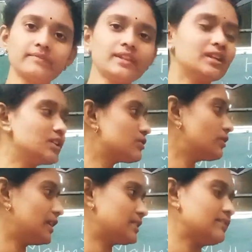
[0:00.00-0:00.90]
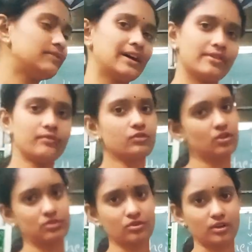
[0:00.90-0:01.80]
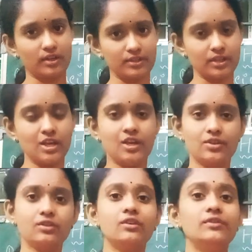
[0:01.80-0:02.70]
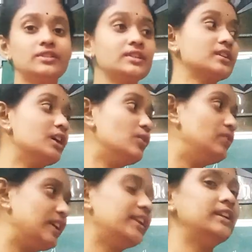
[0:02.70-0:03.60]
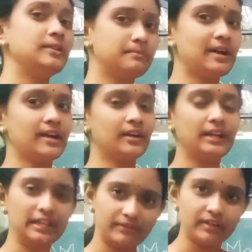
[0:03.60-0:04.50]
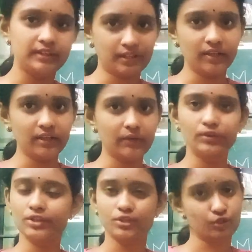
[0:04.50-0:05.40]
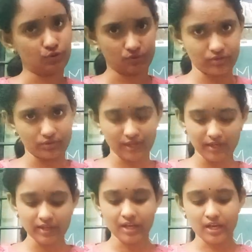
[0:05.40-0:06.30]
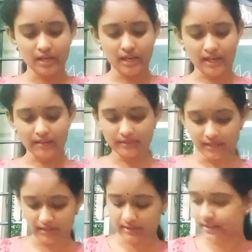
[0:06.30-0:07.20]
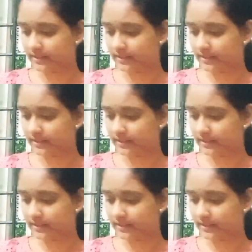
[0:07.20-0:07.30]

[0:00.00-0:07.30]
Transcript: he is known as a father of toxicology. So which is a very demanded even till now it is used. Okay, and then the